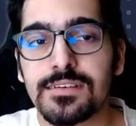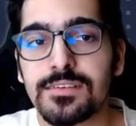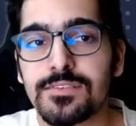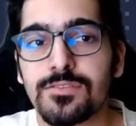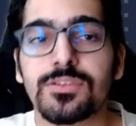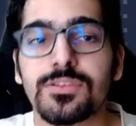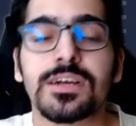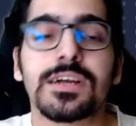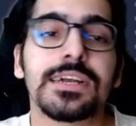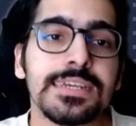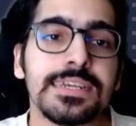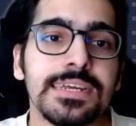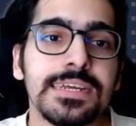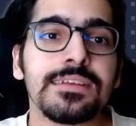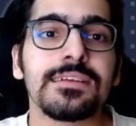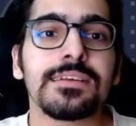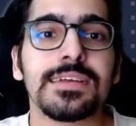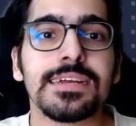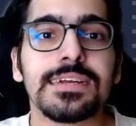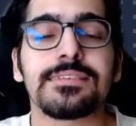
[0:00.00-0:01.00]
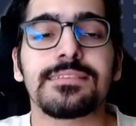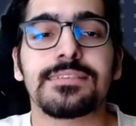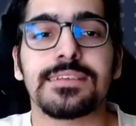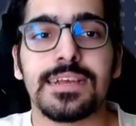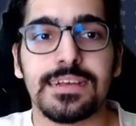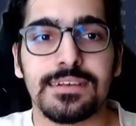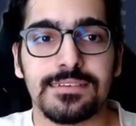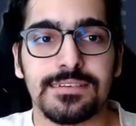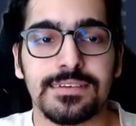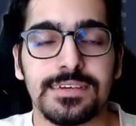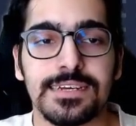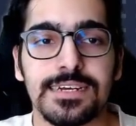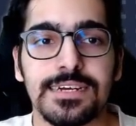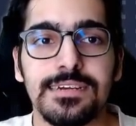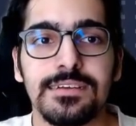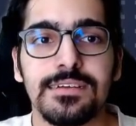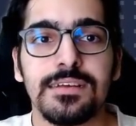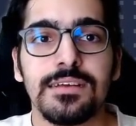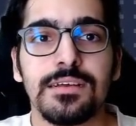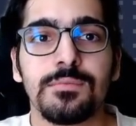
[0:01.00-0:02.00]
So the container gets
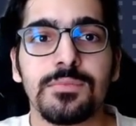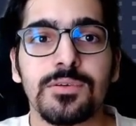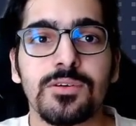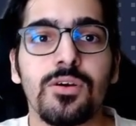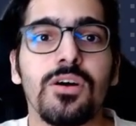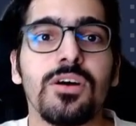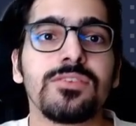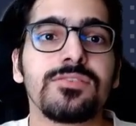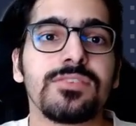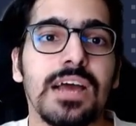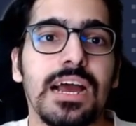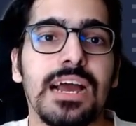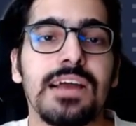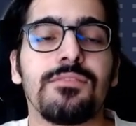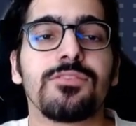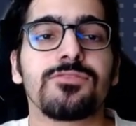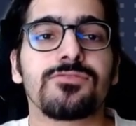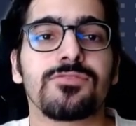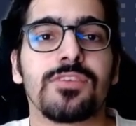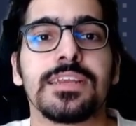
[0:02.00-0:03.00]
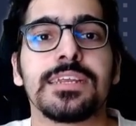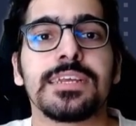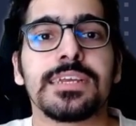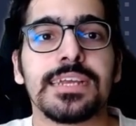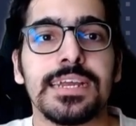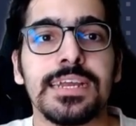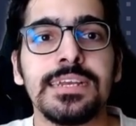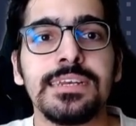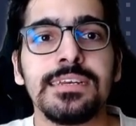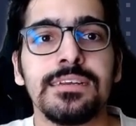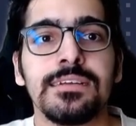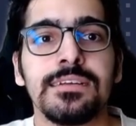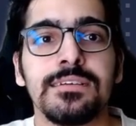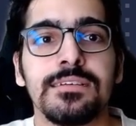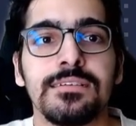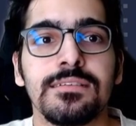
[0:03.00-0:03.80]
exited because I was running in